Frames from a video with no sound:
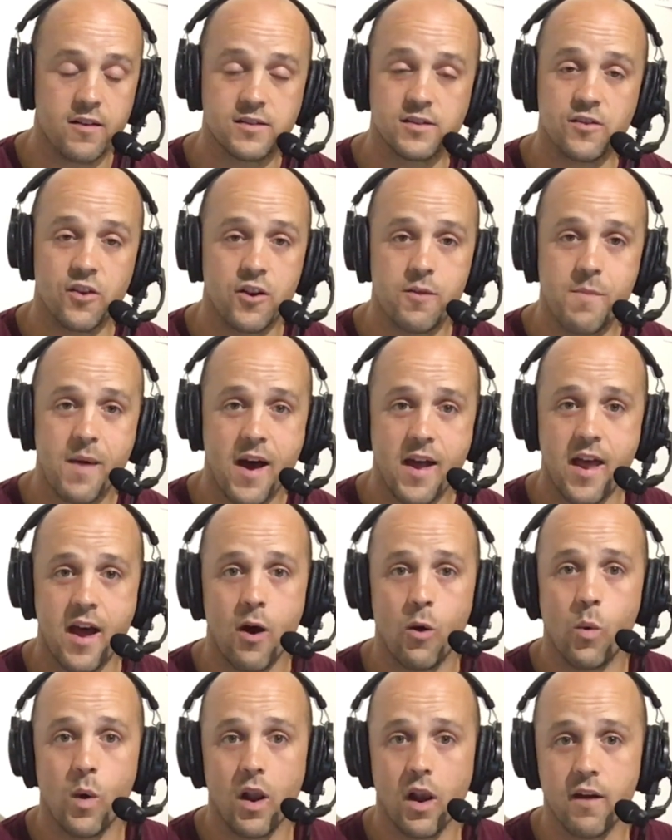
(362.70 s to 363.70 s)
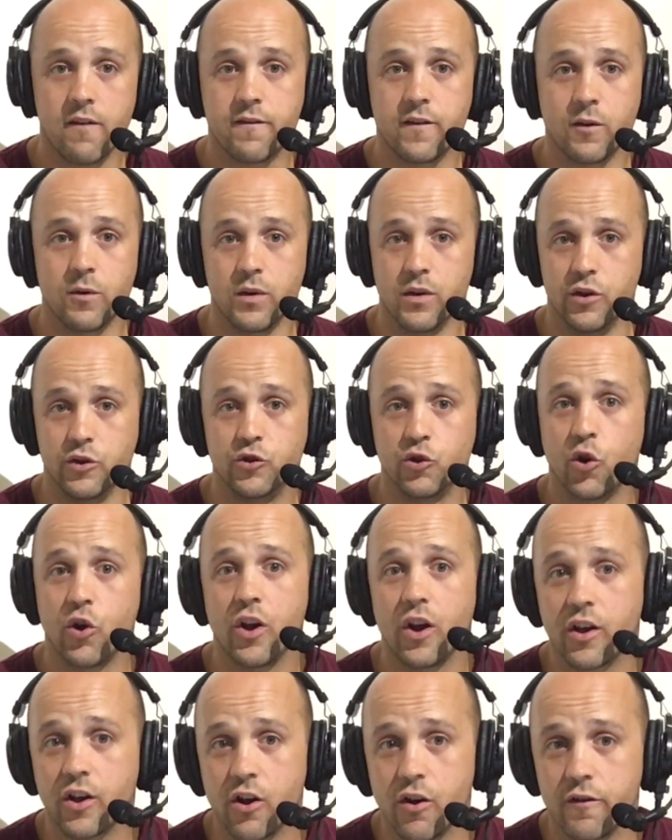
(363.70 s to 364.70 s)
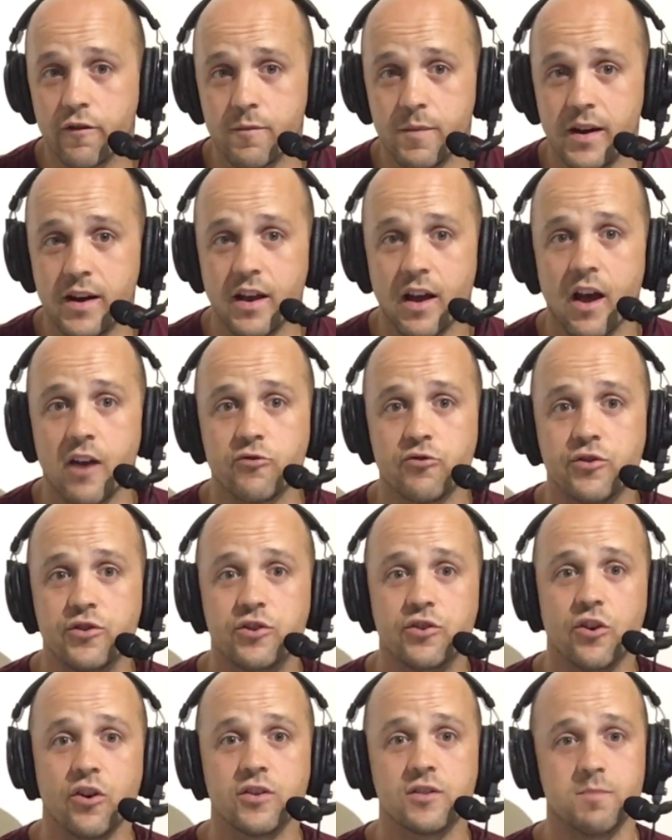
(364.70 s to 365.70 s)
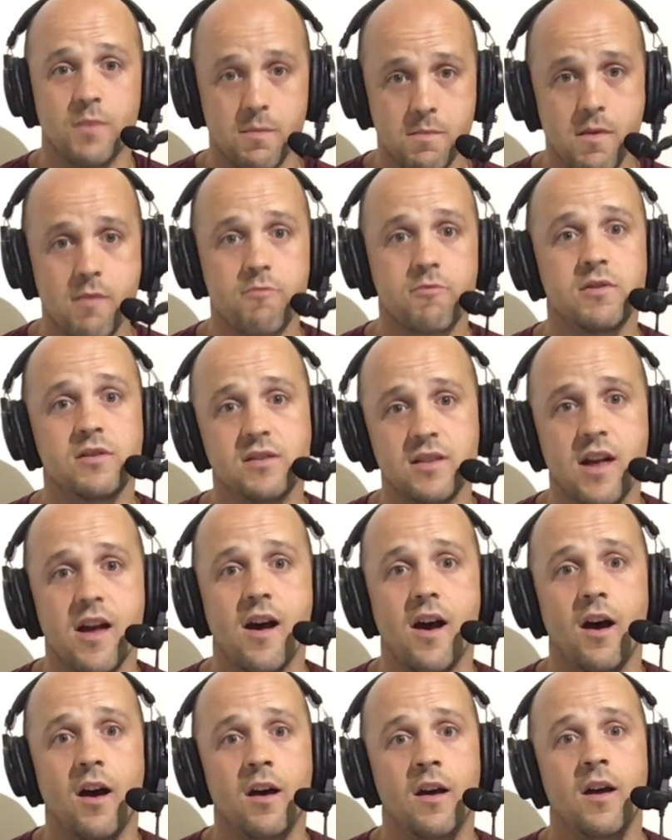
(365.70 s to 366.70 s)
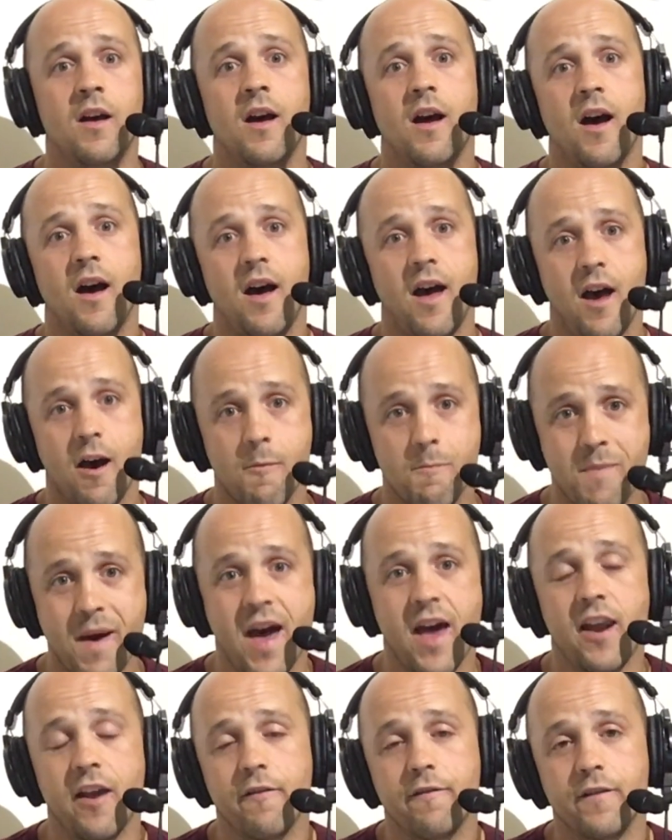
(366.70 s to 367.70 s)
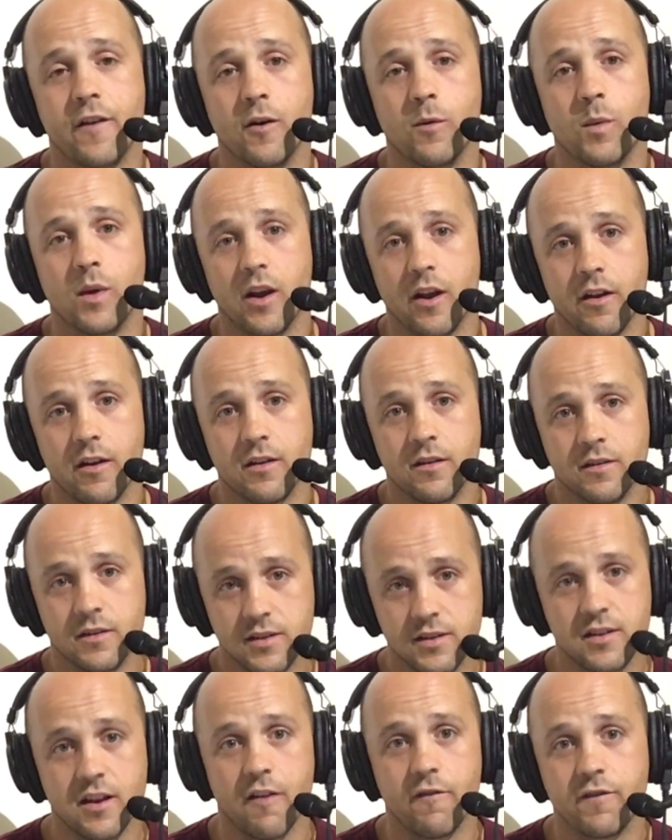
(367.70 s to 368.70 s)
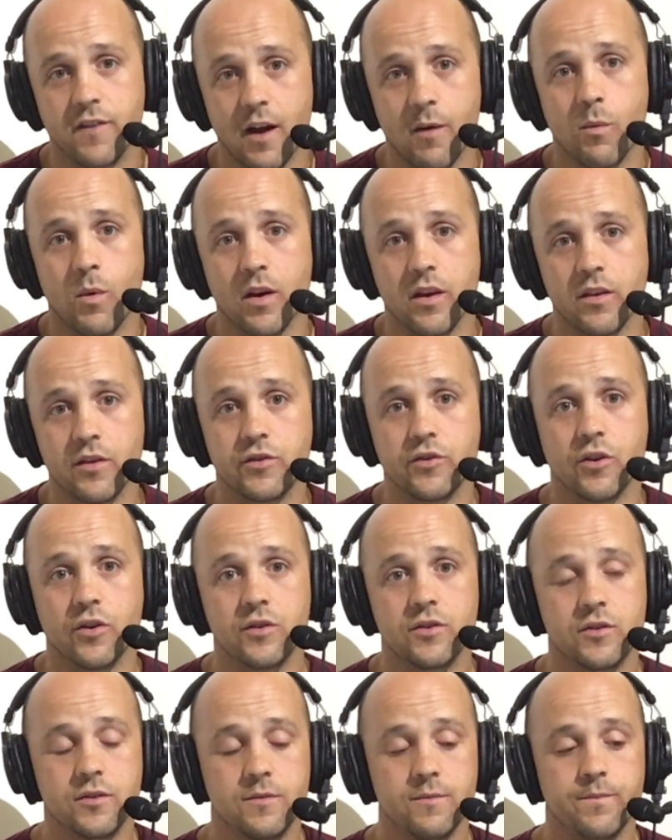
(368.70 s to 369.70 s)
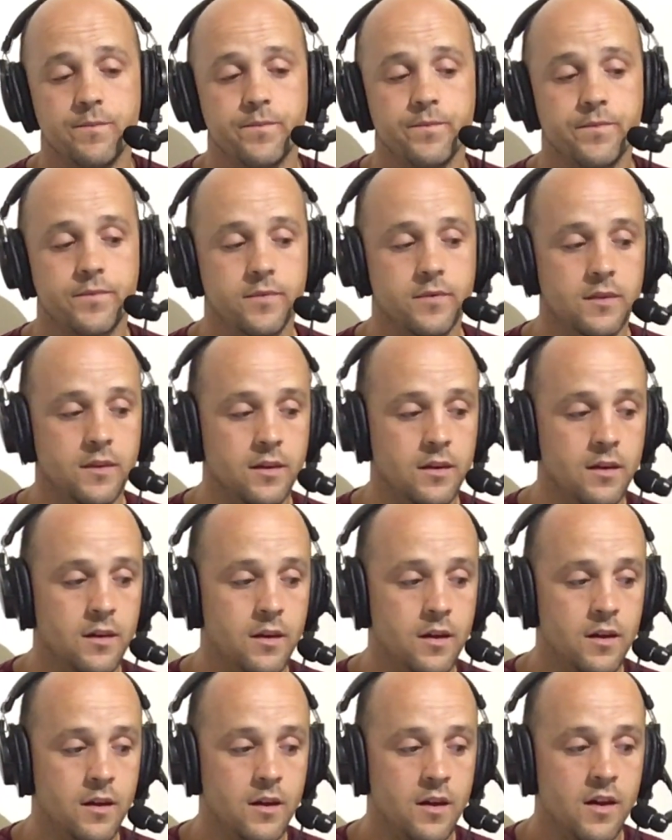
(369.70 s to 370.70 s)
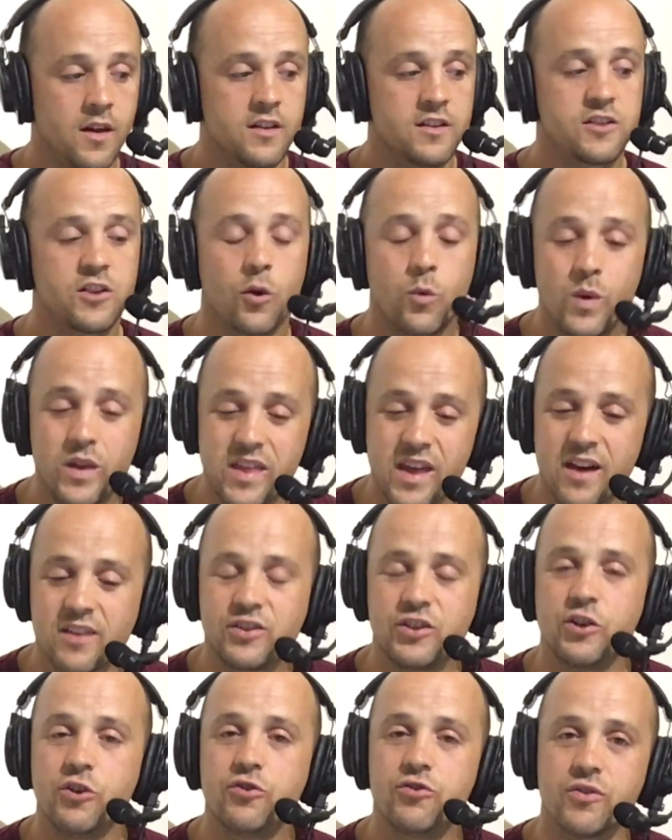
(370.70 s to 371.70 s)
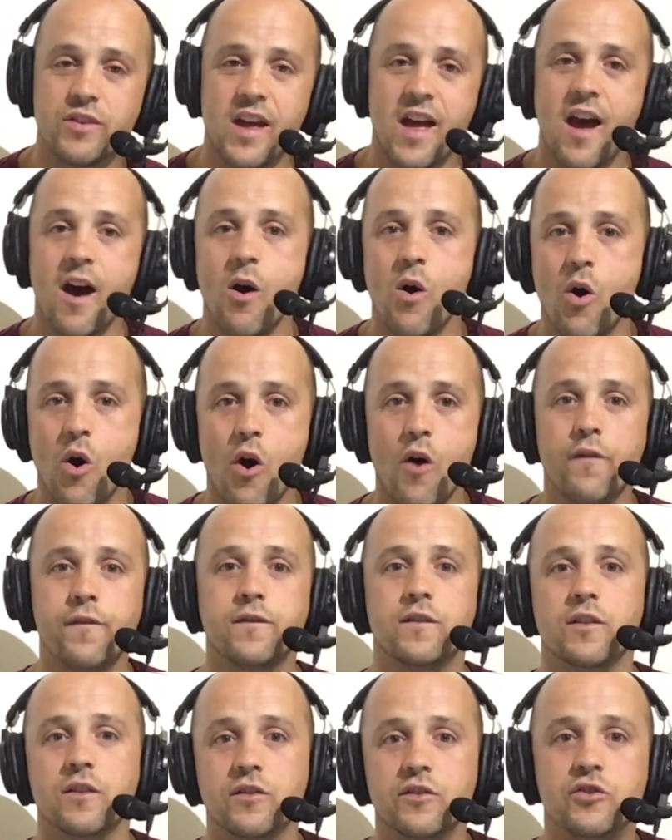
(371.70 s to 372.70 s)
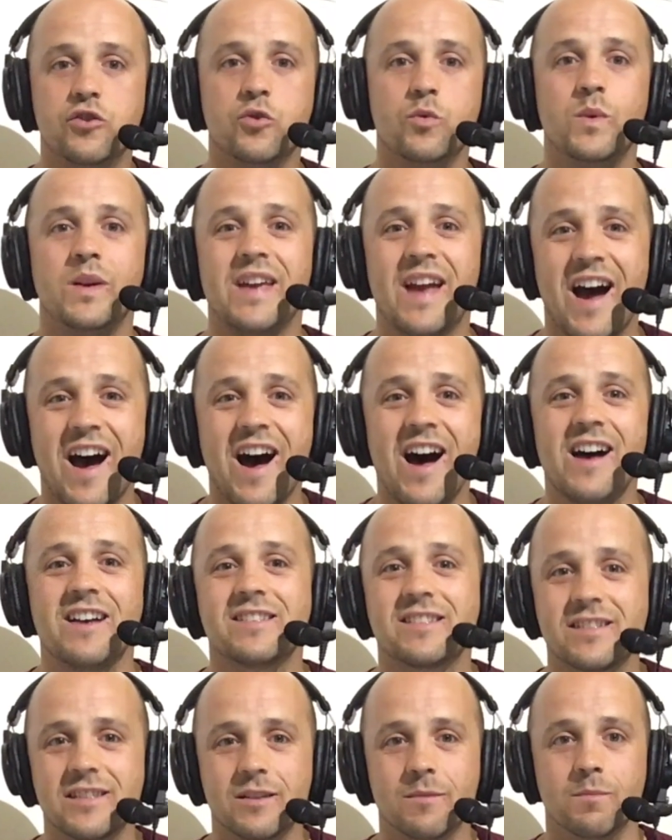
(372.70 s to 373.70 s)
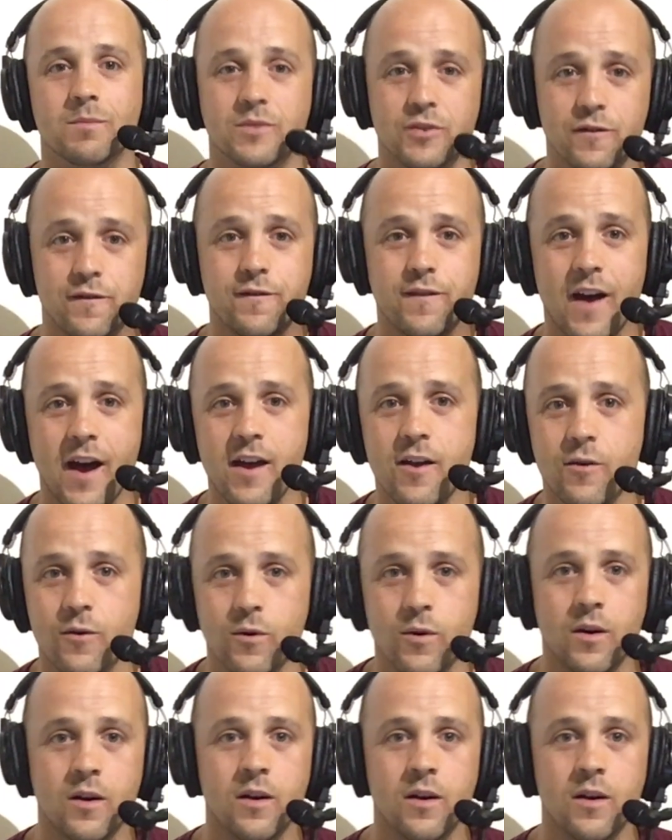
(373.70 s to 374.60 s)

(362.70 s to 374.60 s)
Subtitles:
it's not about how well I felt and the joy I got from hitting 100 shots. My memories now are how bad I felt when I stuffed up one of the shots. So with our children, how often do we ask them to fail?